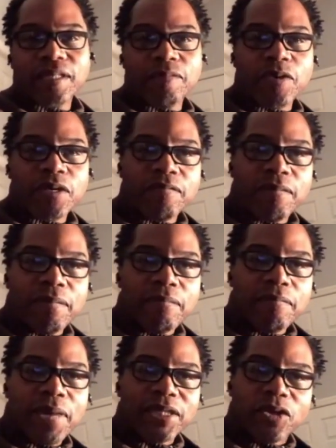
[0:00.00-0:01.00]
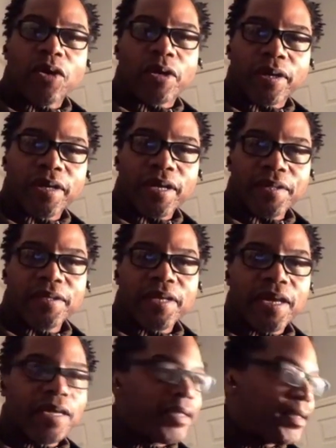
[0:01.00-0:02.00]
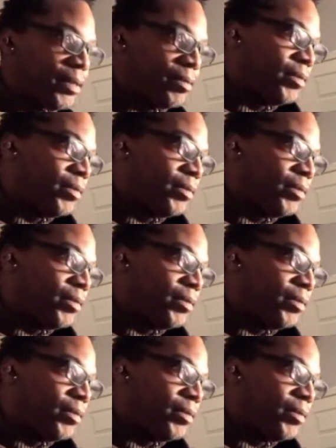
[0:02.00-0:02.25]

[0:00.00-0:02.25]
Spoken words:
telling my daughter the other day,